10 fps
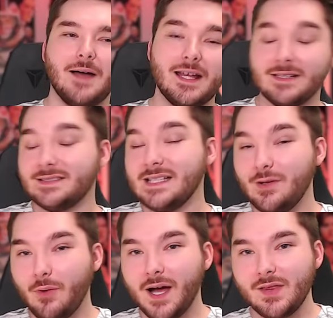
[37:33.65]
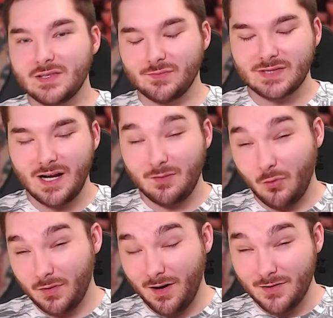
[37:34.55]
I could see why this one's kind of
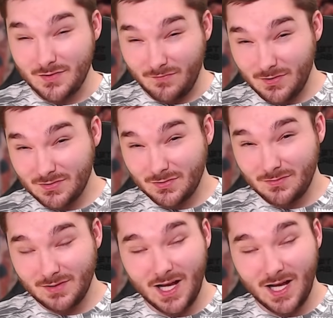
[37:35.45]
more controversial.